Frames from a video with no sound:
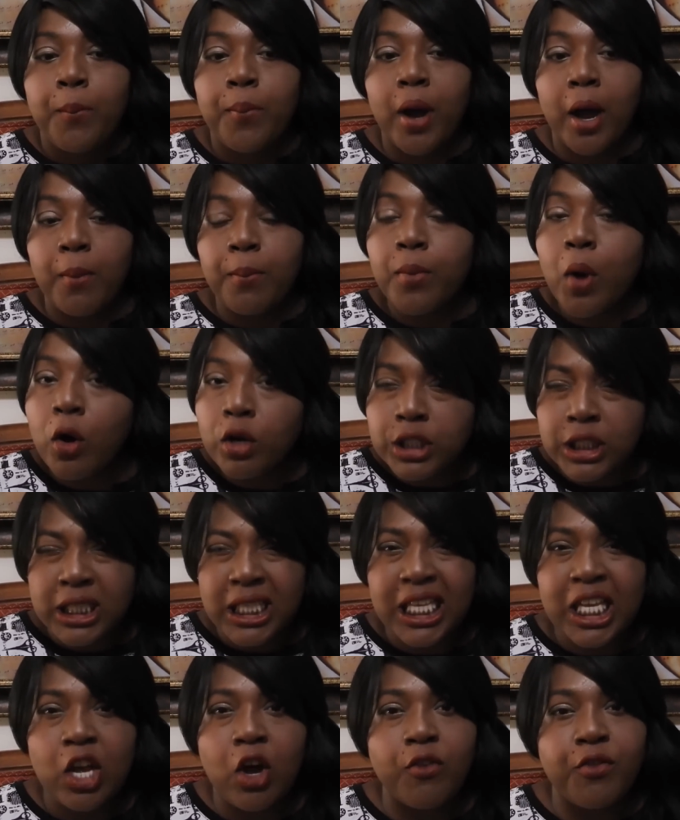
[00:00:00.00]
but
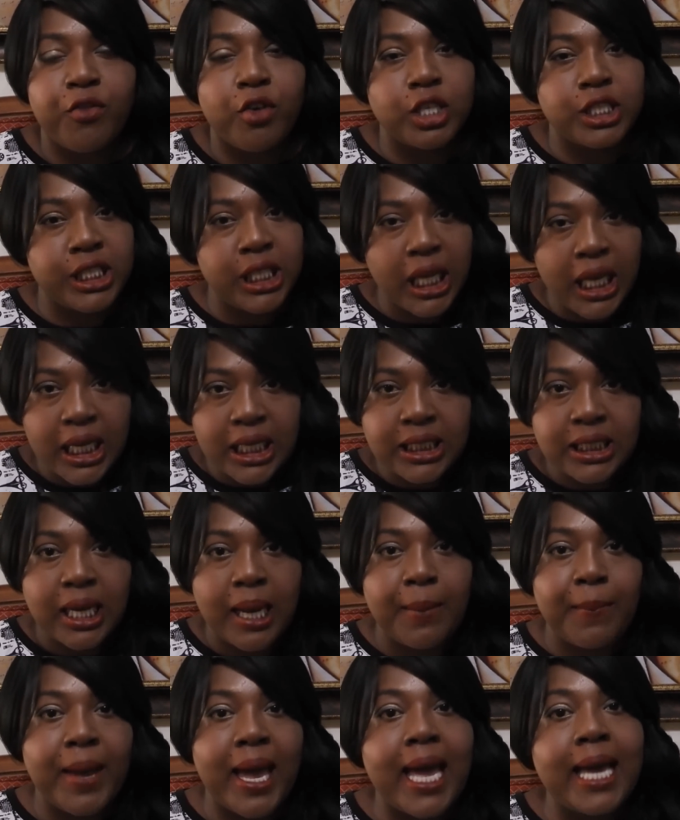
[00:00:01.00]
mostly for
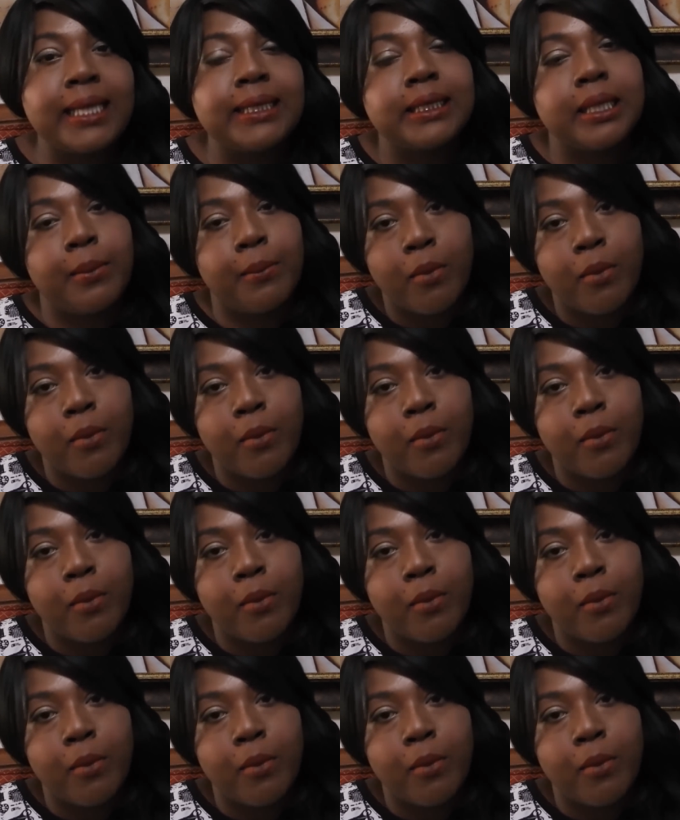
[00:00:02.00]
TJ Maxx